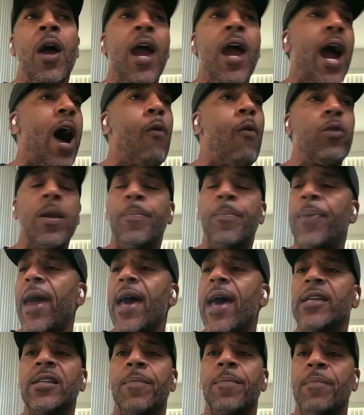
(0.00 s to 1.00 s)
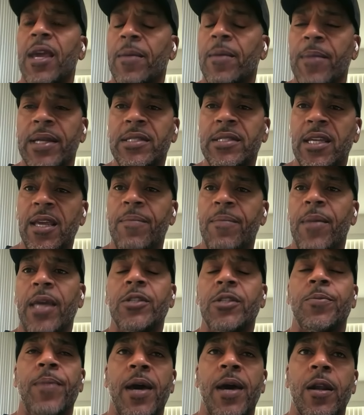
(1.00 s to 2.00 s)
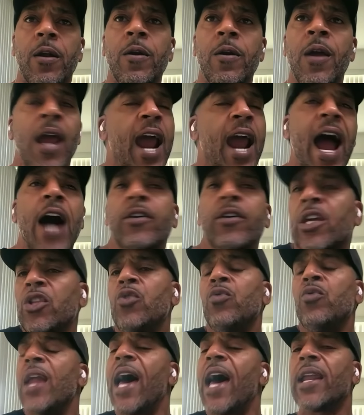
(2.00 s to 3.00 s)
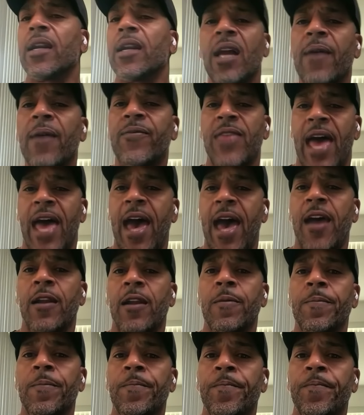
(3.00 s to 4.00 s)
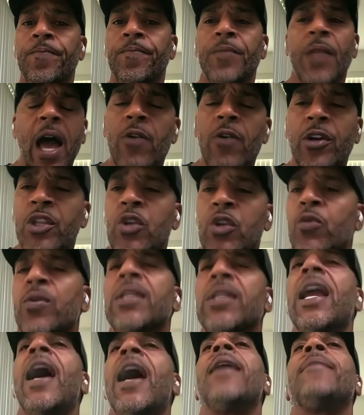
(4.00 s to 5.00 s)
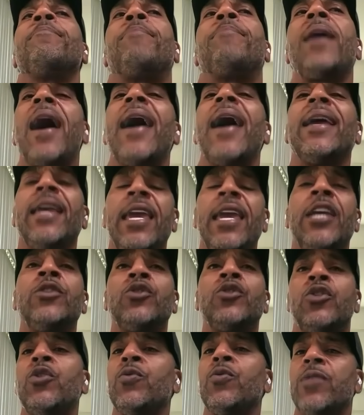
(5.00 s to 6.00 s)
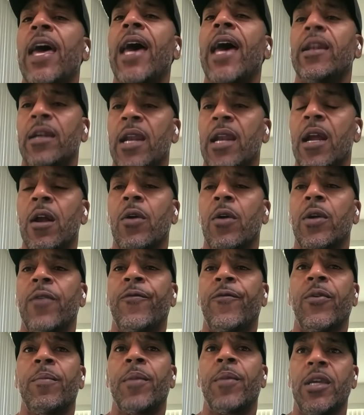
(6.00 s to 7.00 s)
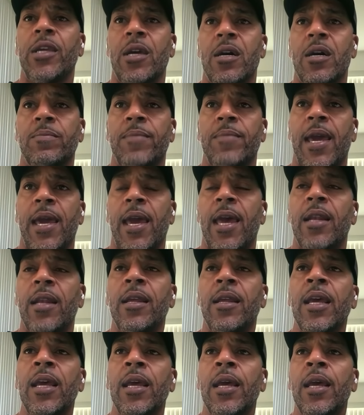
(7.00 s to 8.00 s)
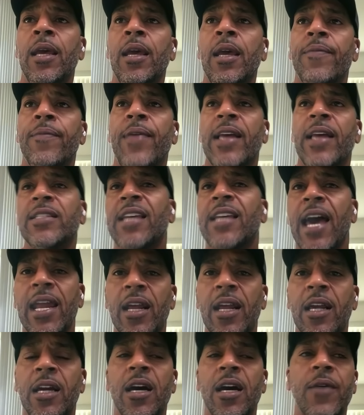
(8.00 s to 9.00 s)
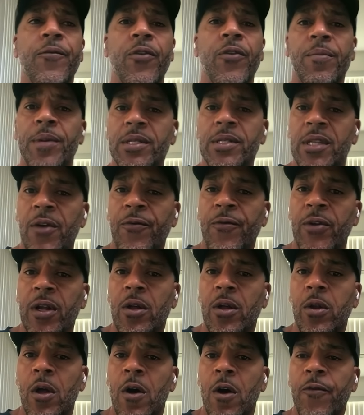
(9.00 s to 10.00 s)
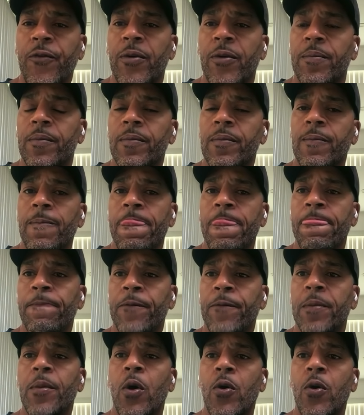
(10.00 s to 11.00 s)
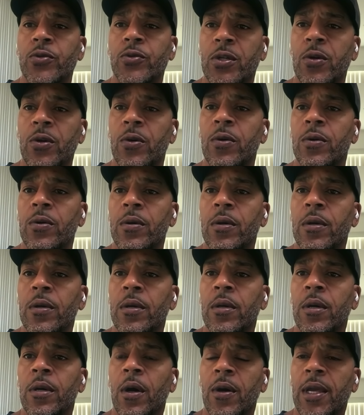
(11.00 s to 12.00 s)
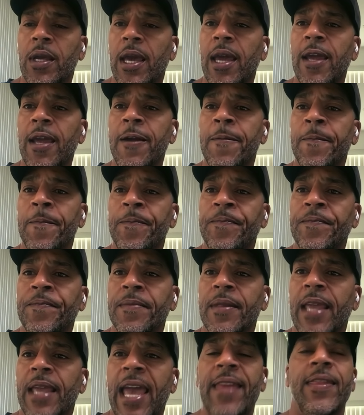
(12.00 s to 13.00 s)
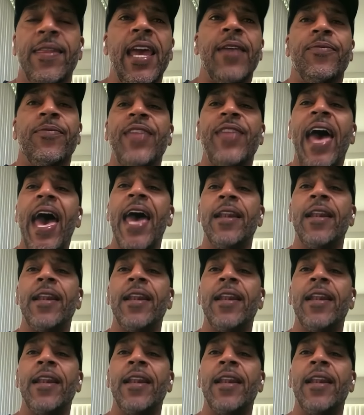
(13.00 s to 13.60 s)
ball. I want to pass and make my teammates better. How can you not love that? How can you not buy into that narrative from a young man that's kind of cut from a different cloth from old school, okay? And